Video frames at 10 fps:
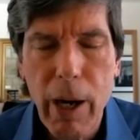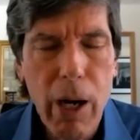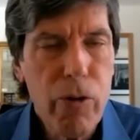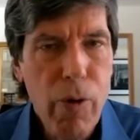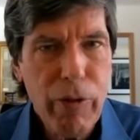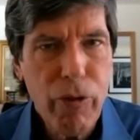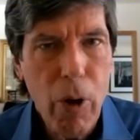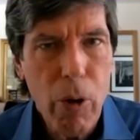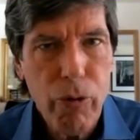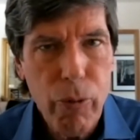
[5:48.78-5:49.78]
address
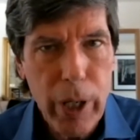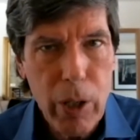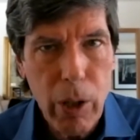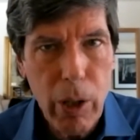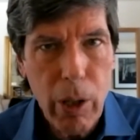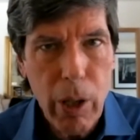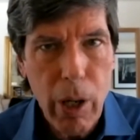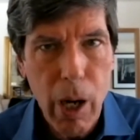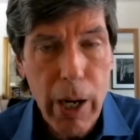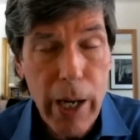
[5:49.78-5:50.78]
those critical
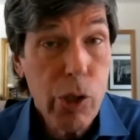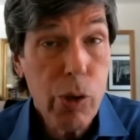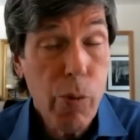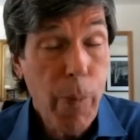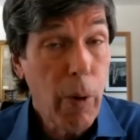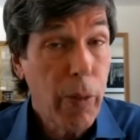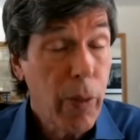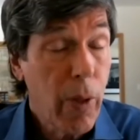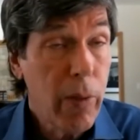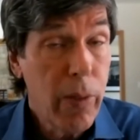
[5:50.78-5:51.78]
issues both
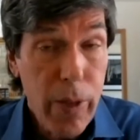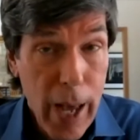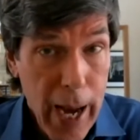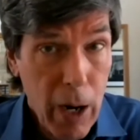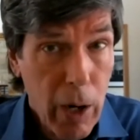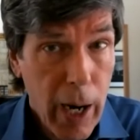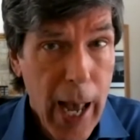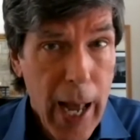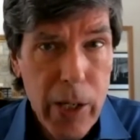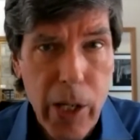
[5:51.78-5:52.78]
there
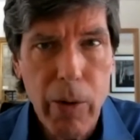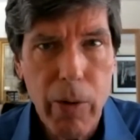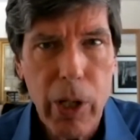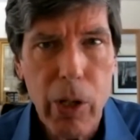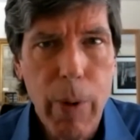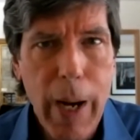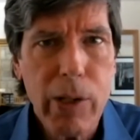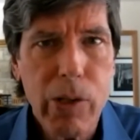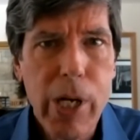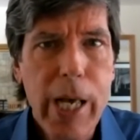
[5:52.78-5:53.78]
and here in the
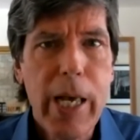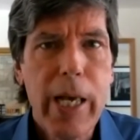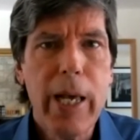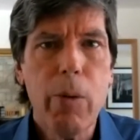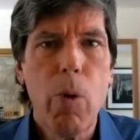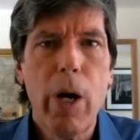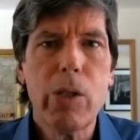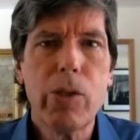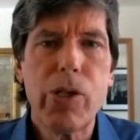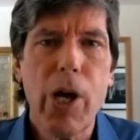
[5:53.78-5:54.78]
US. It
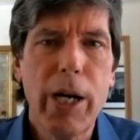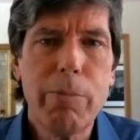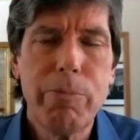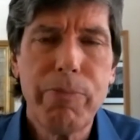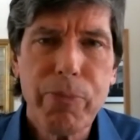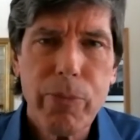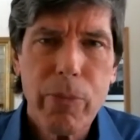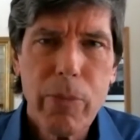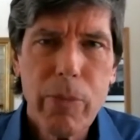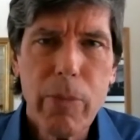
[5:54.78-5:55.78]
was an
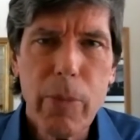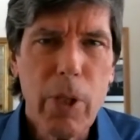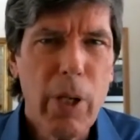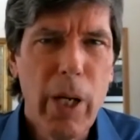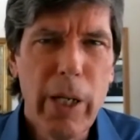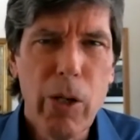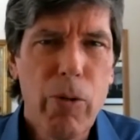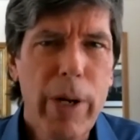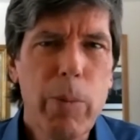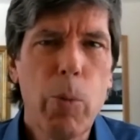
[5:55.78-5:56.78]

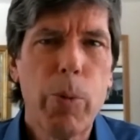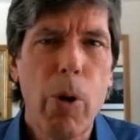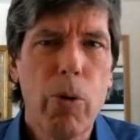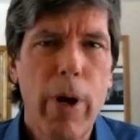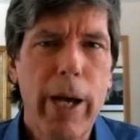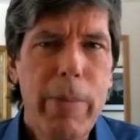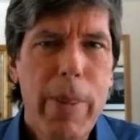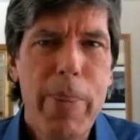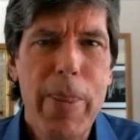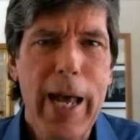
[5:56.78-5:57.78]
incredible program
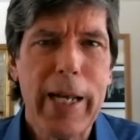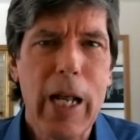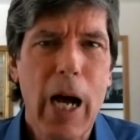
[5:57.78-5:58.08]
that